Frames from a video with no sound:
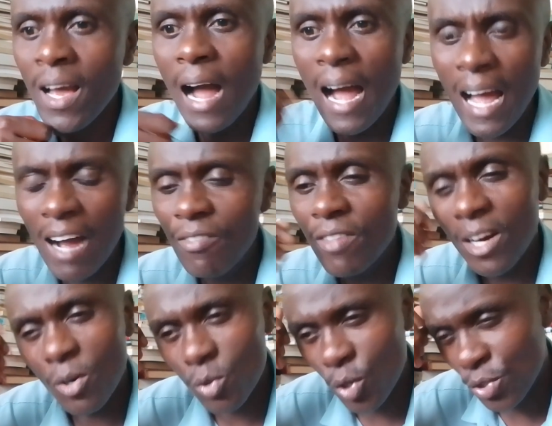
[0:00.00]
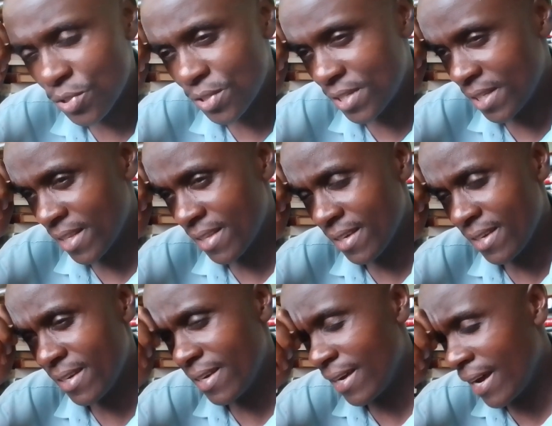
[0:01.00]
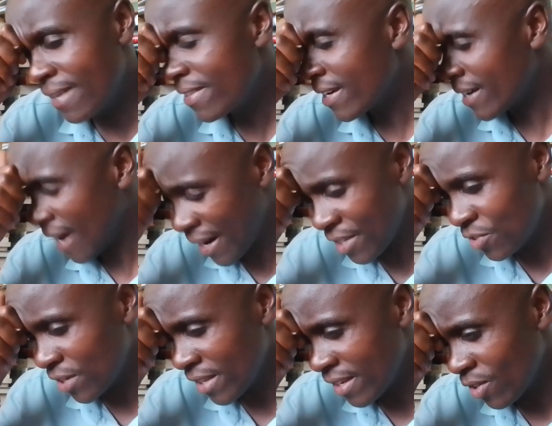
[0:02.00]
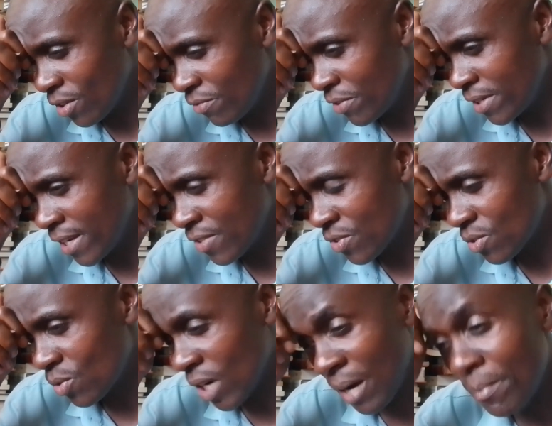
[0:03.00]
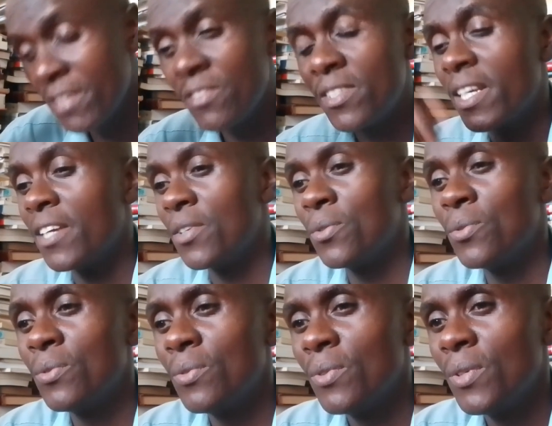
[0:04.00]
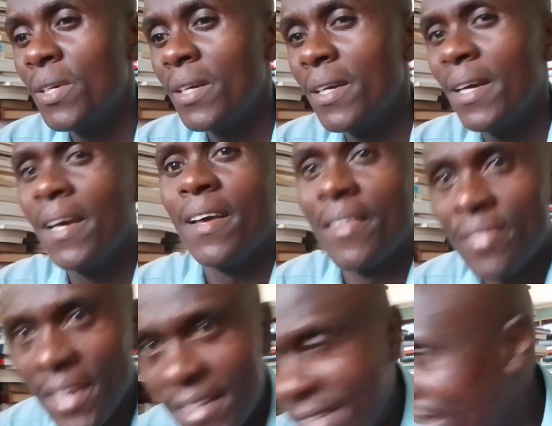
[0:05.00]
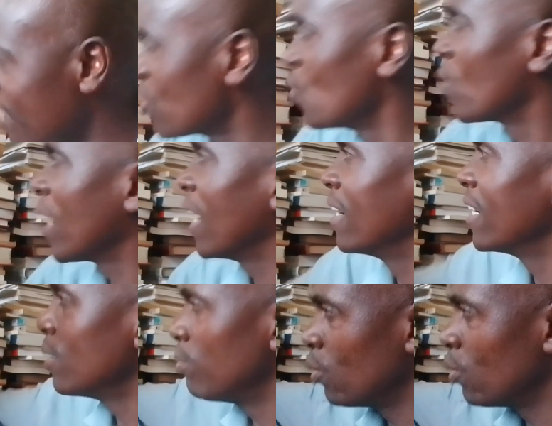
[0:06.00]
I have the audacity and the courage and the confidence to come and tell you that yes, you can read